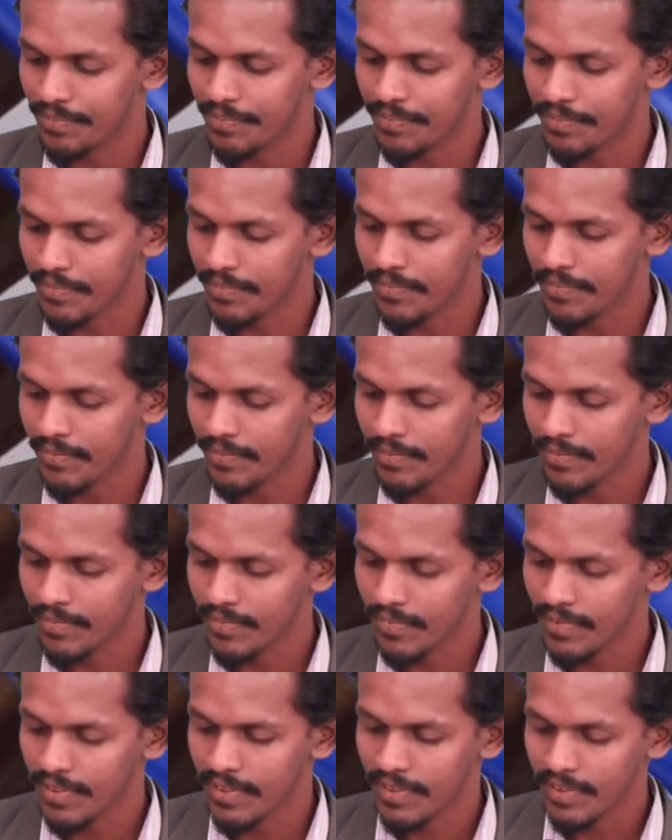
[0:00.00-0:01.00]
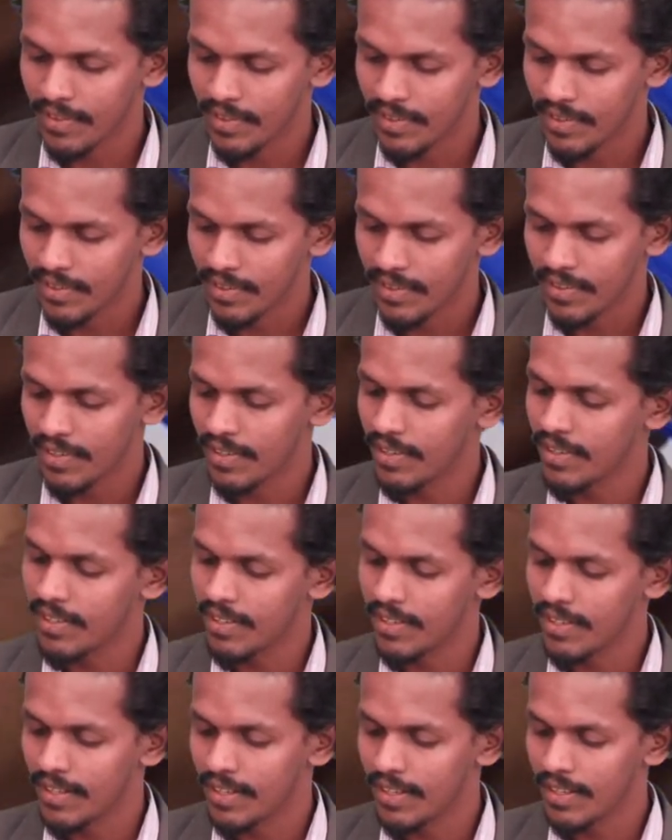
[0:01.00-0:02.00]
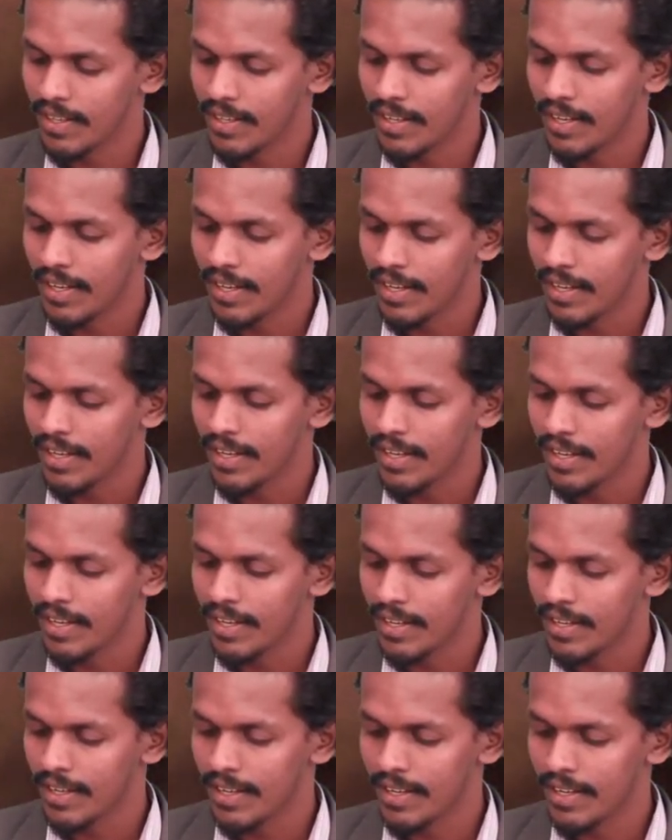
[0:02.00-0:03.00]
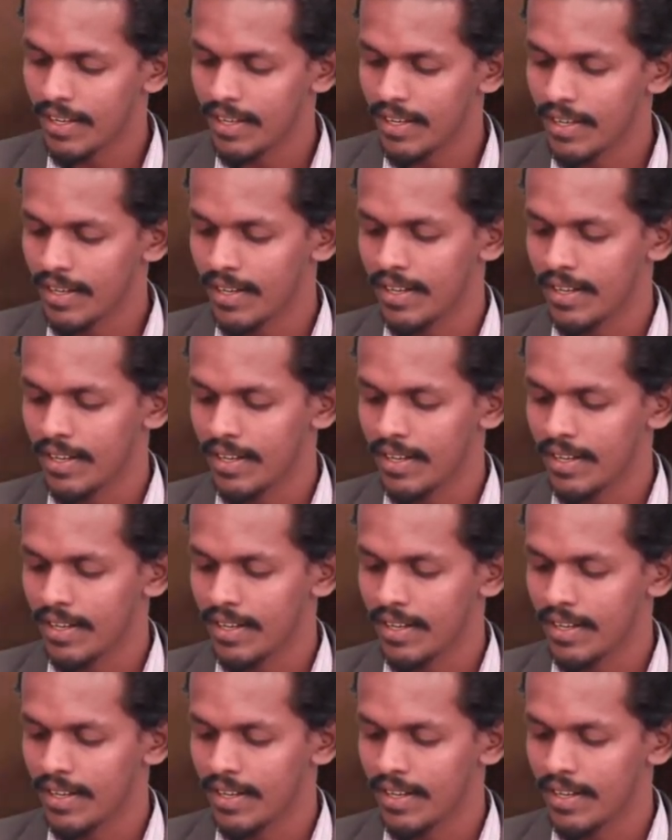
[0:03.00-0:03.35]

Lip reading: (silence)